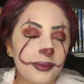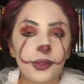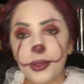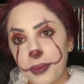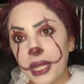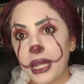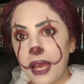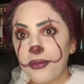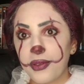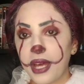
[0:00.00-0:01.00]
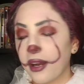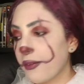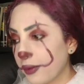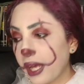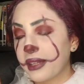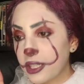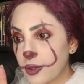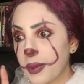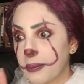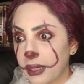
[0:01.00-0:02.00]
It was a bit late for that. I feel like that
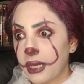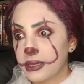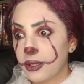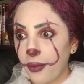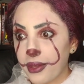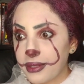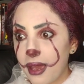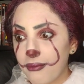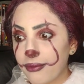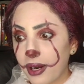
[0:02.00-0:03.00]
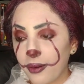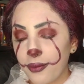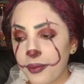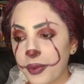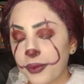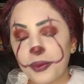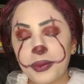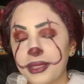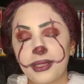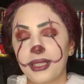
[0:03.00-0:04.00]
should be plastered on the damn front of the bottle,
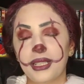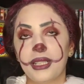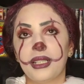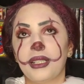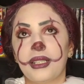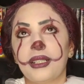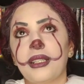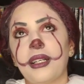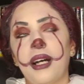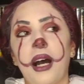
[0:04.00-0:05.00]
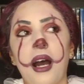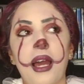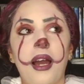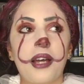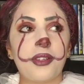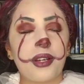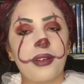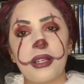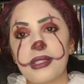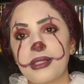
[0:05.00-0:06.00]
but I
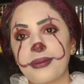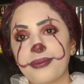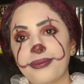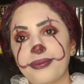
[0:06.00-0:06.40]
digress.